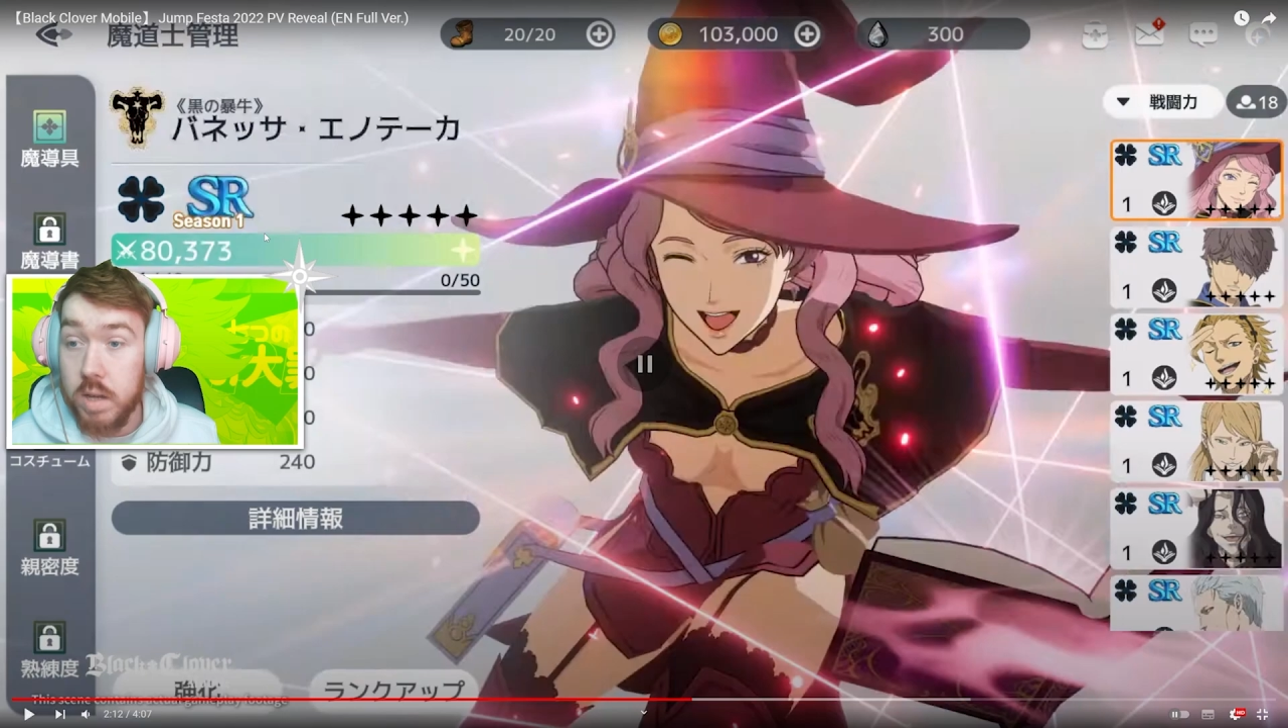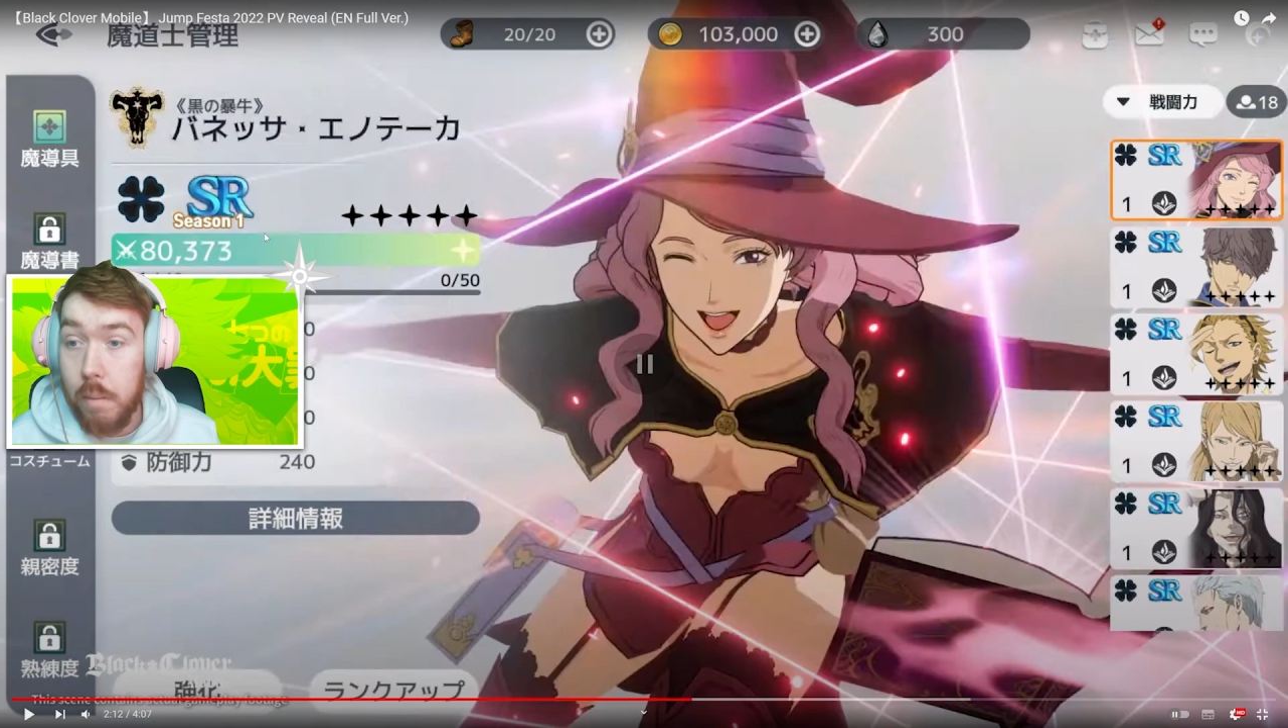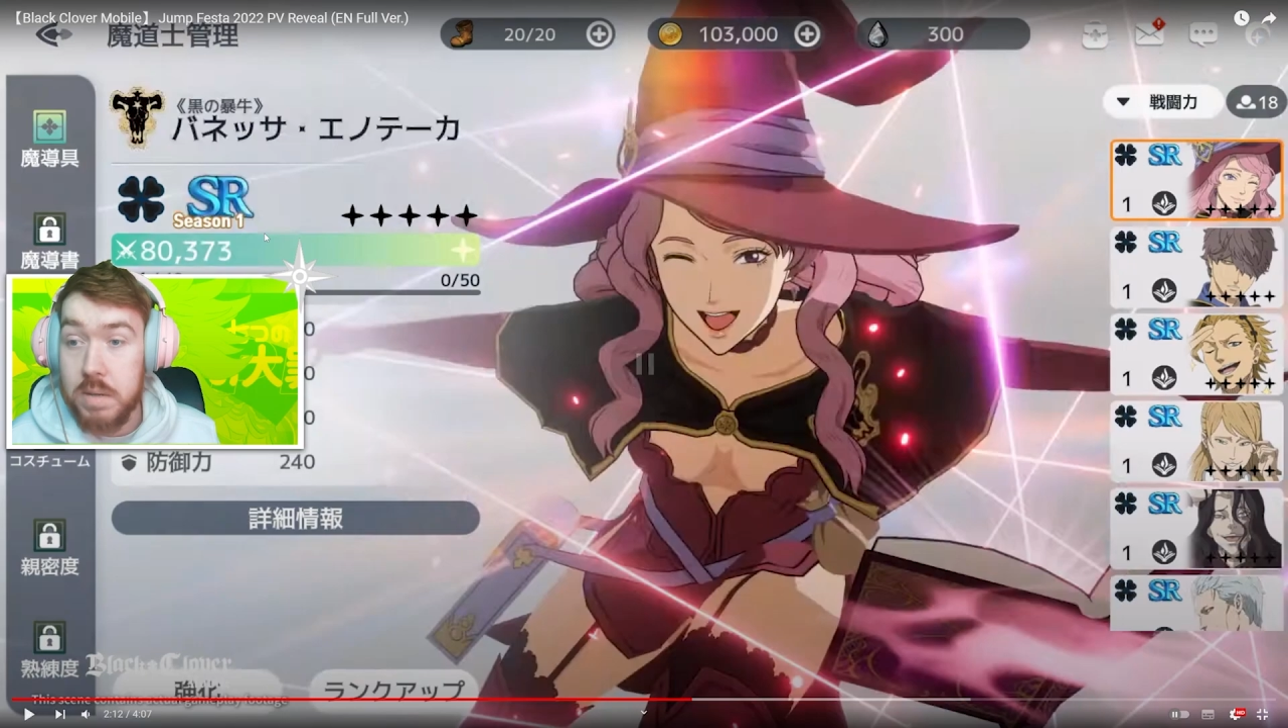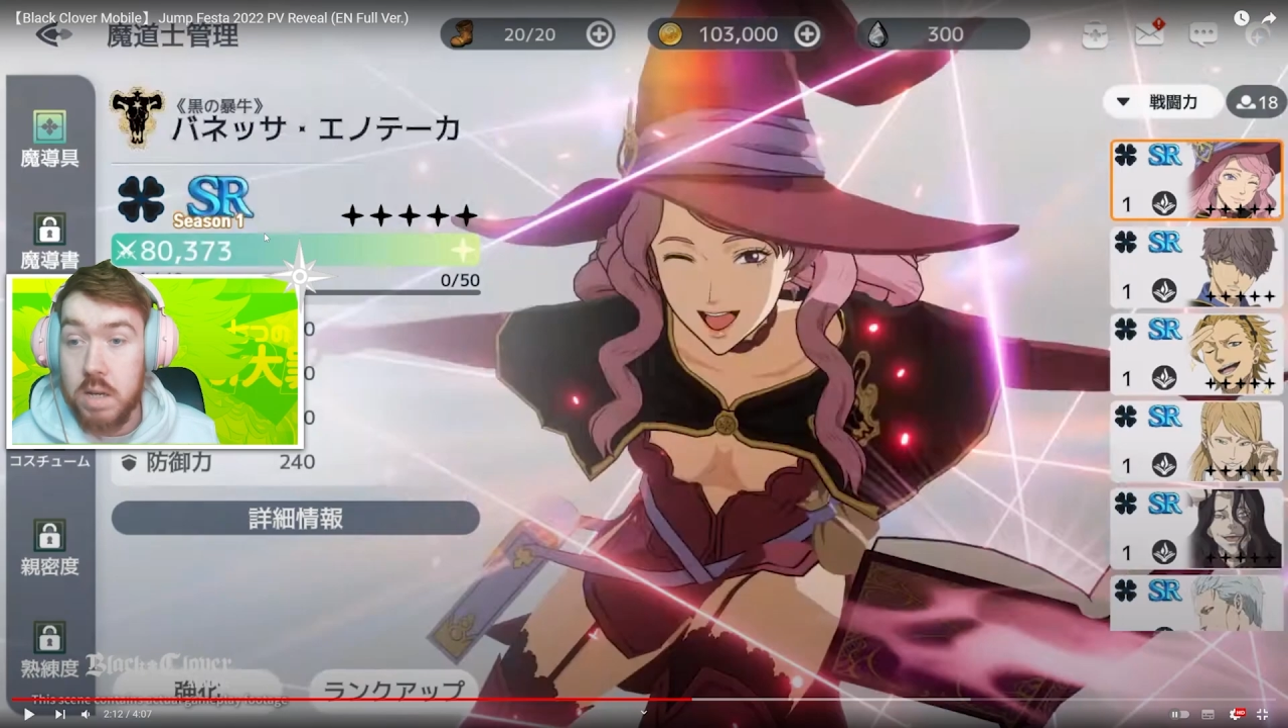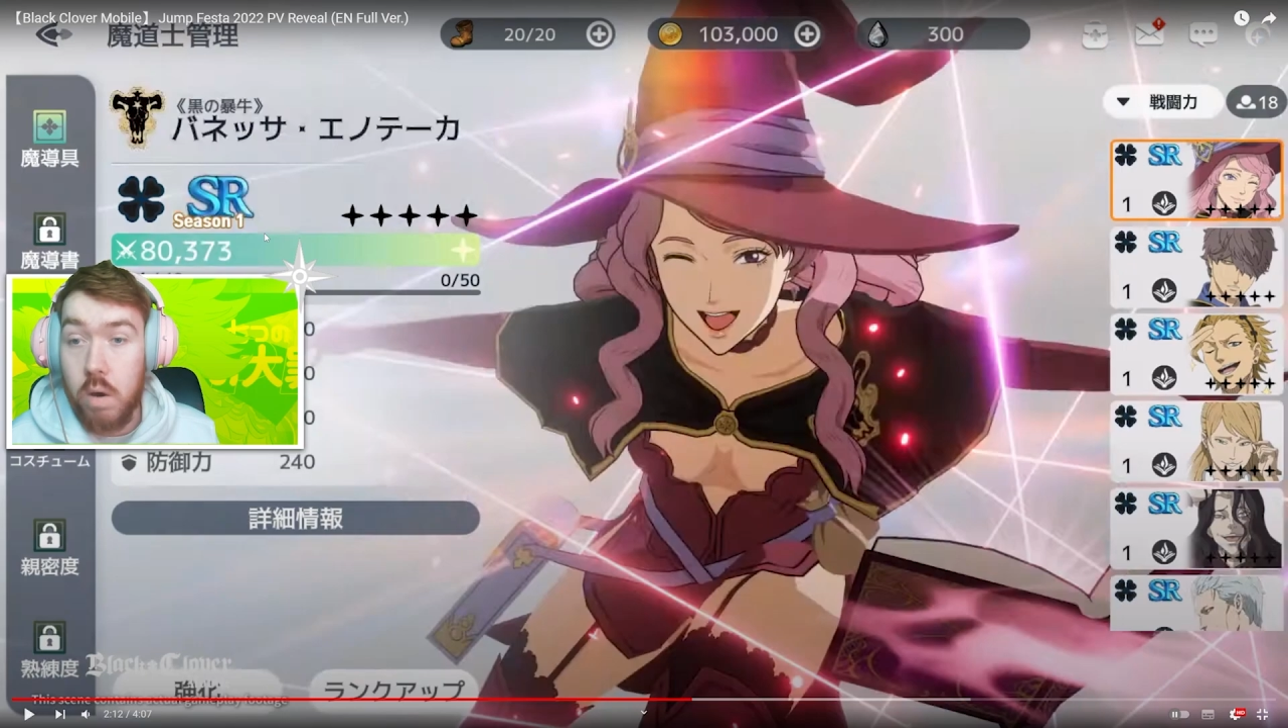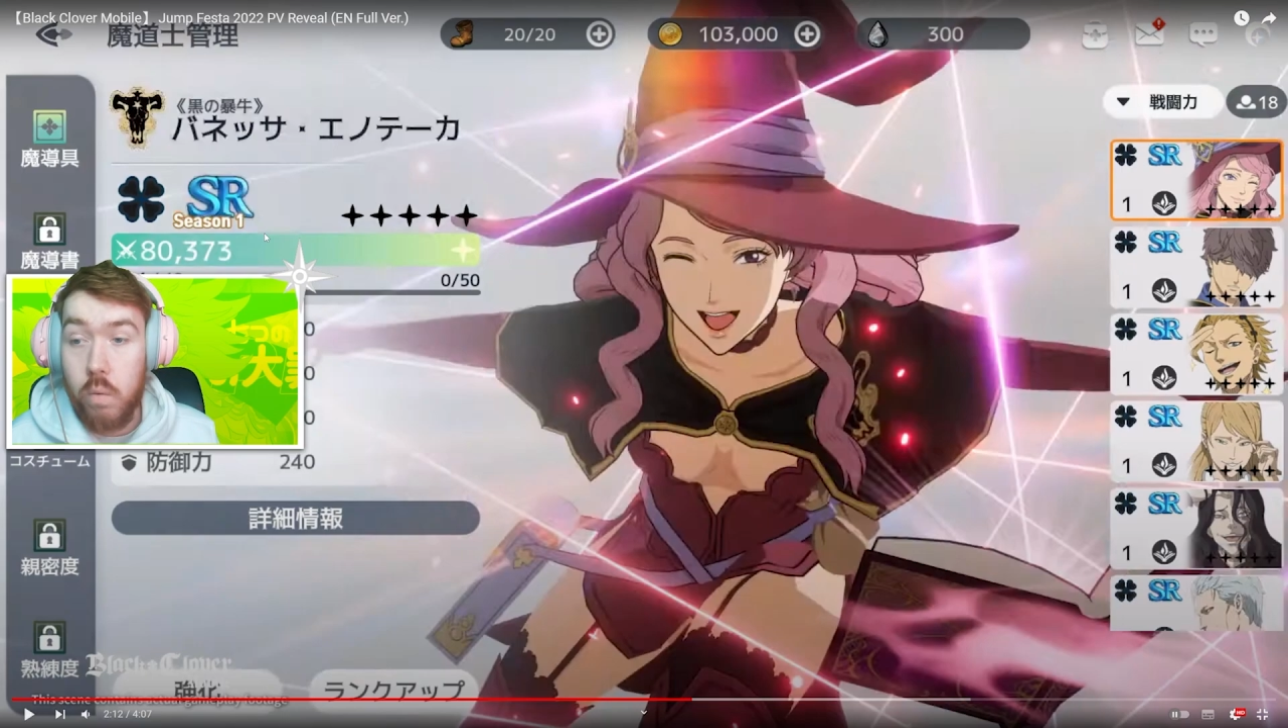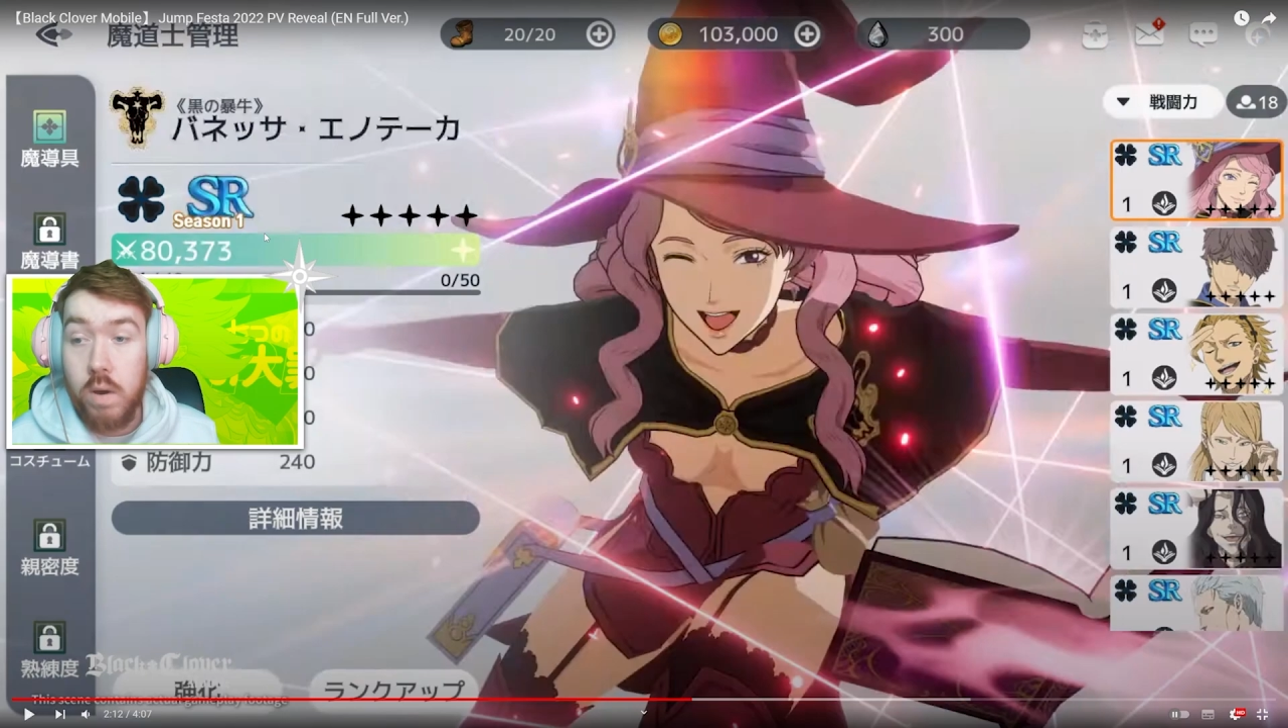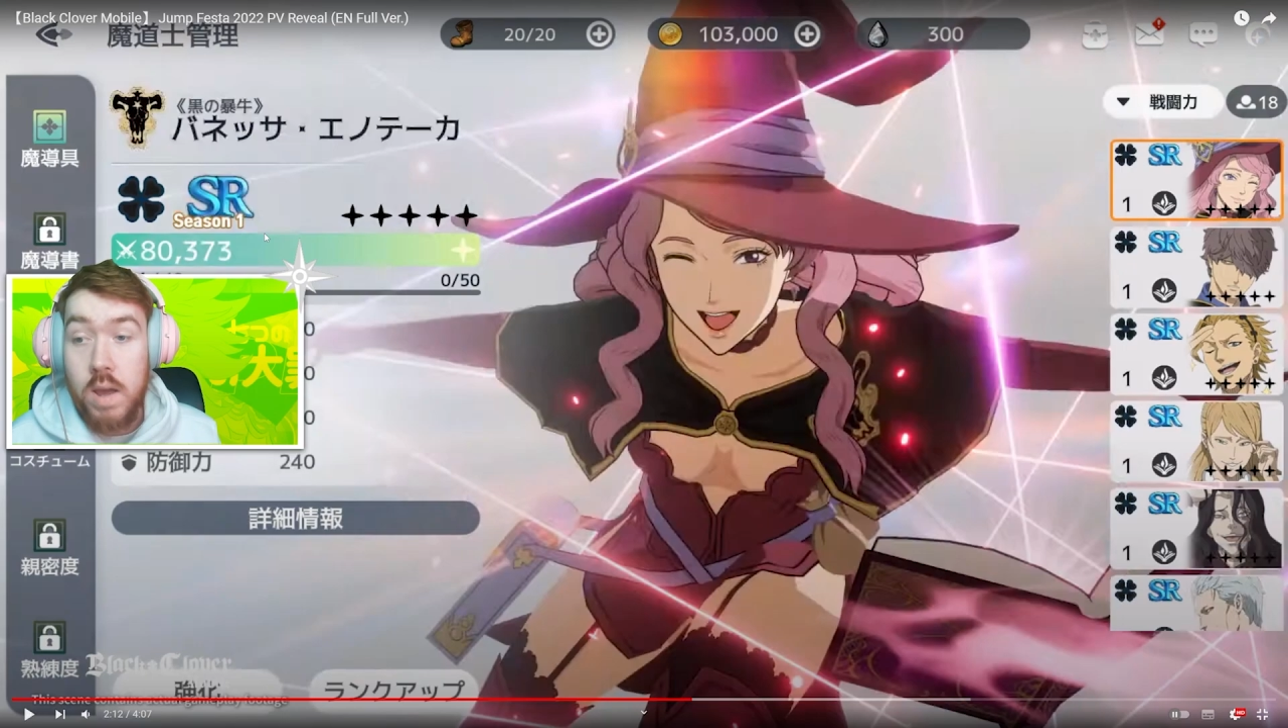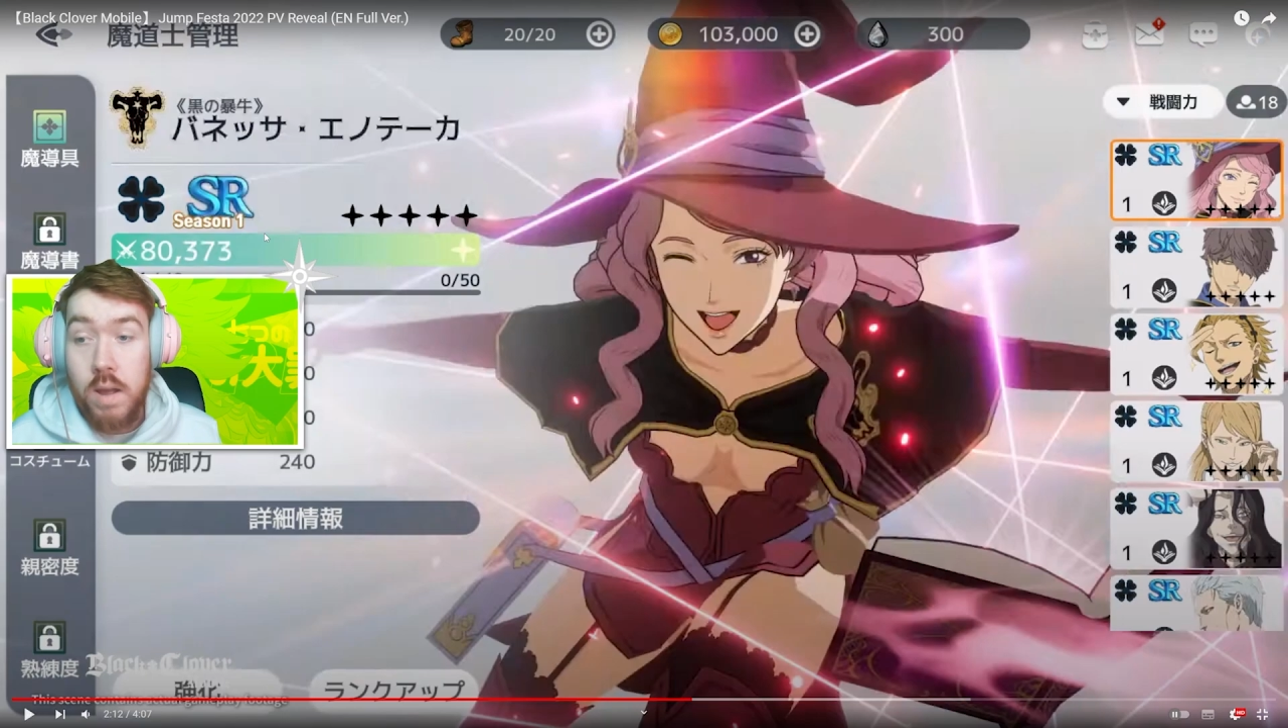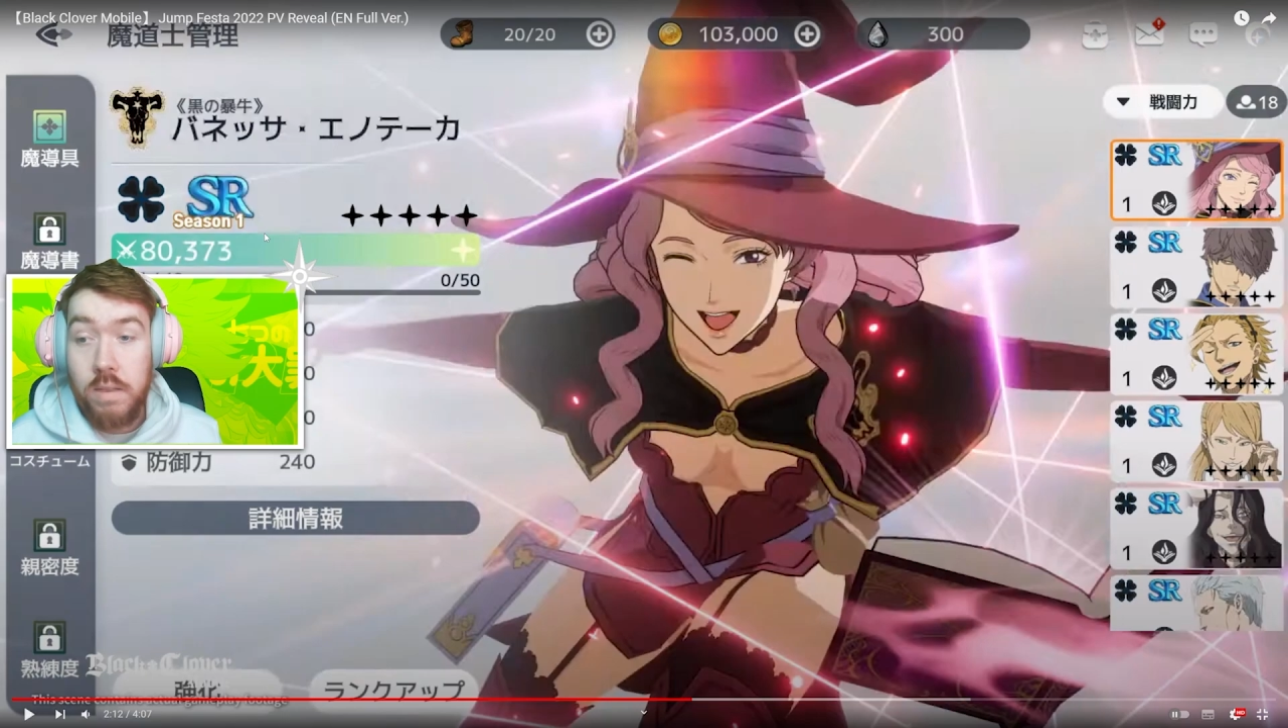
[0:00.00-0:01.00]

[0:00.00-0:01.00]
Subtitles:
up, so